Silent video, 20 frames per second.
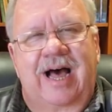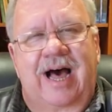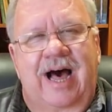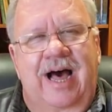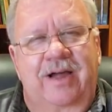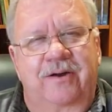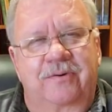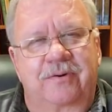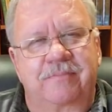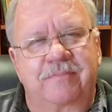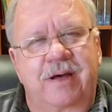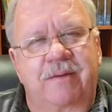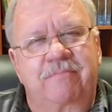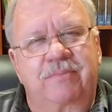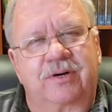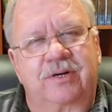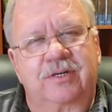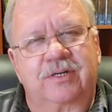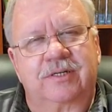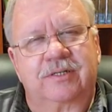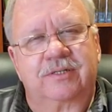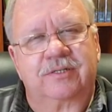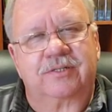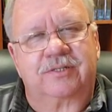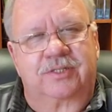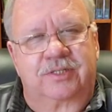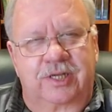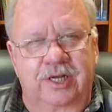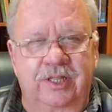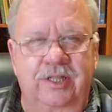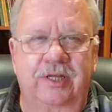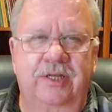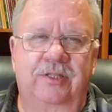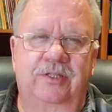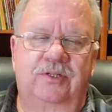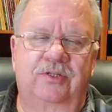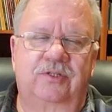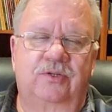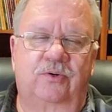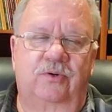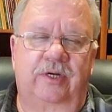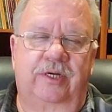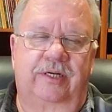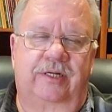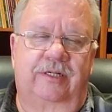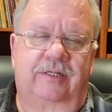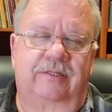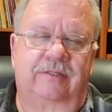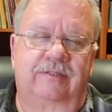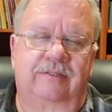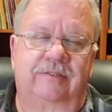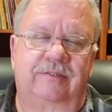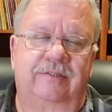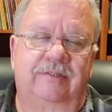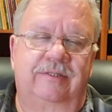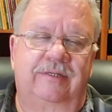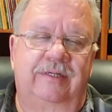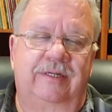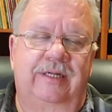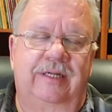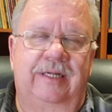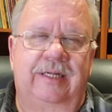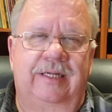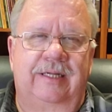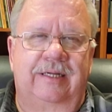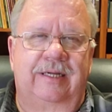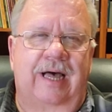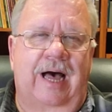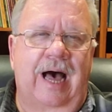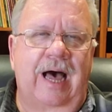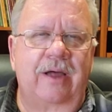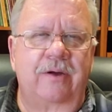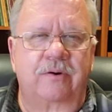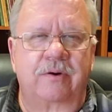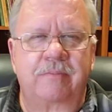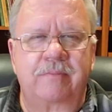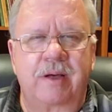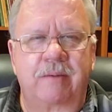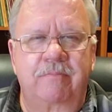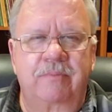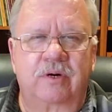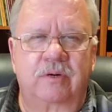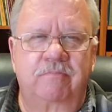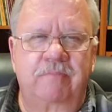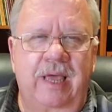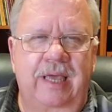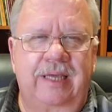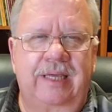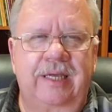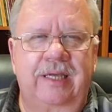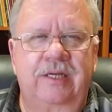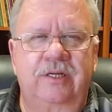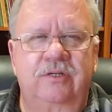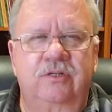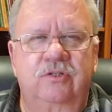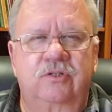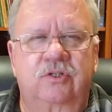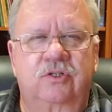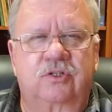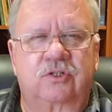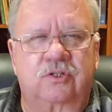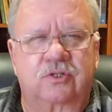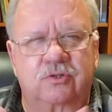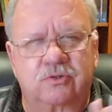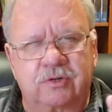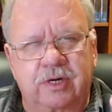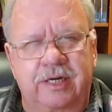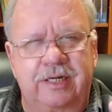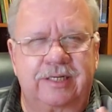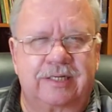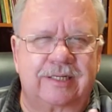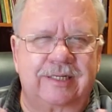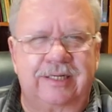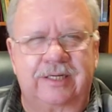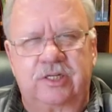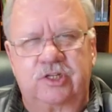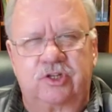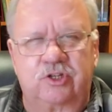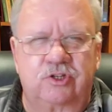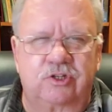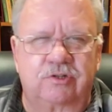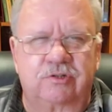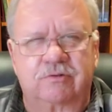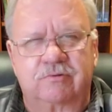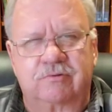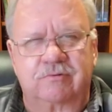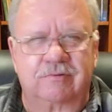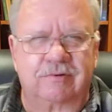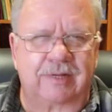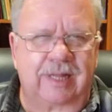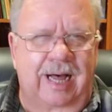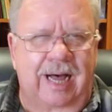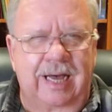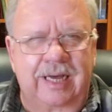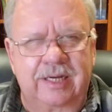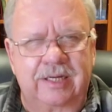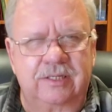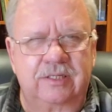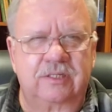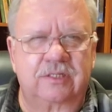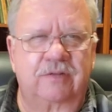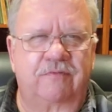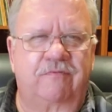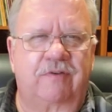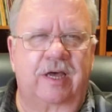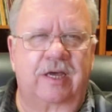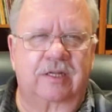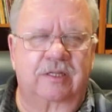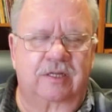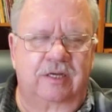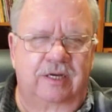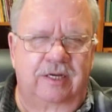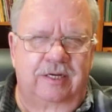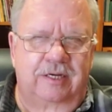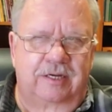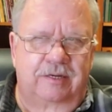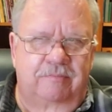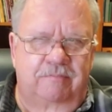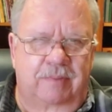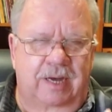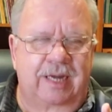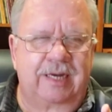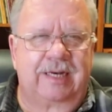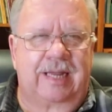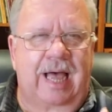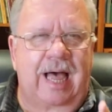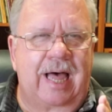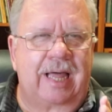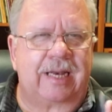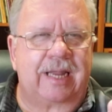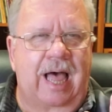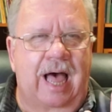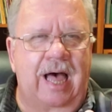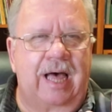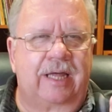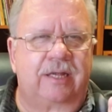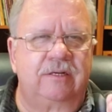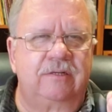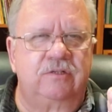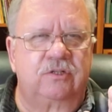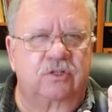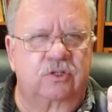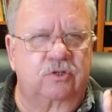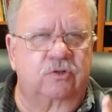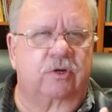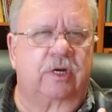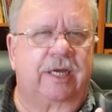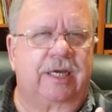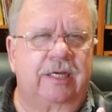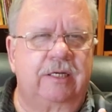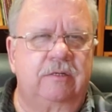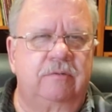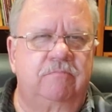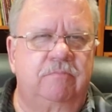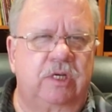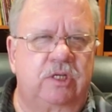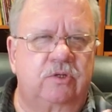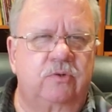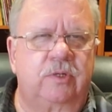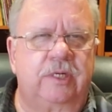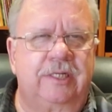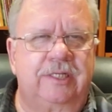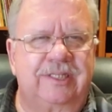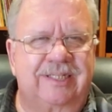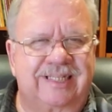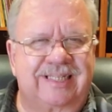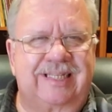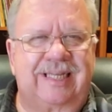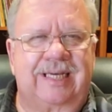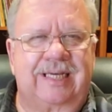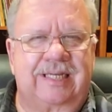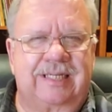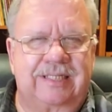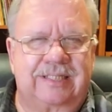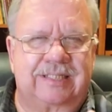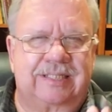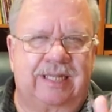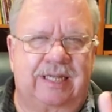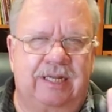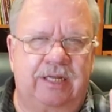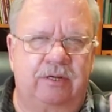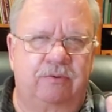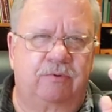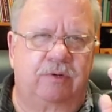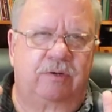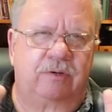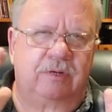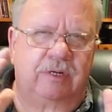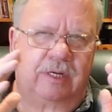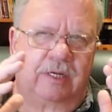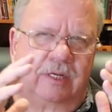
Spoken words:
I remember tilling the soil. I remember making straight-ish lines. In fact, my dad had string between sticks that he would